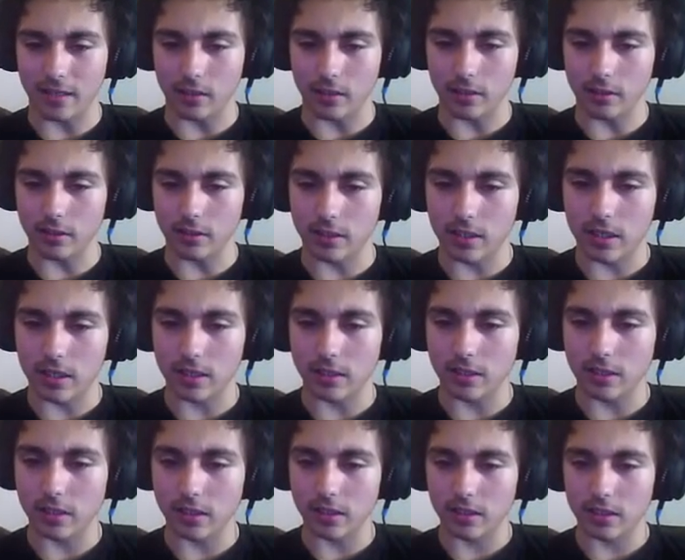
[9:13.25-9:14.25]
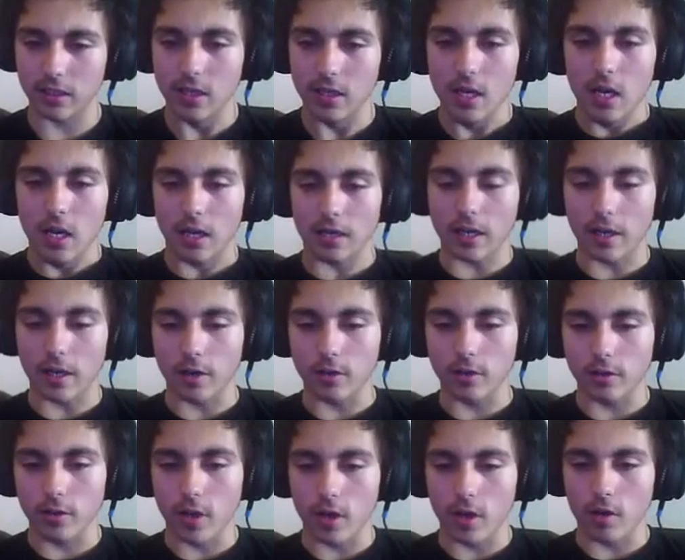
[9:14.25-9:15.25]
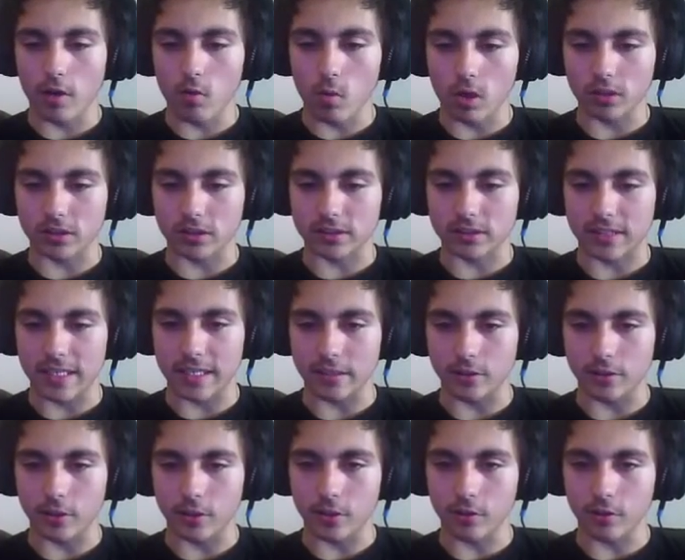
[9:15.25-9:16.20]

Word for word: I don't know what to sing,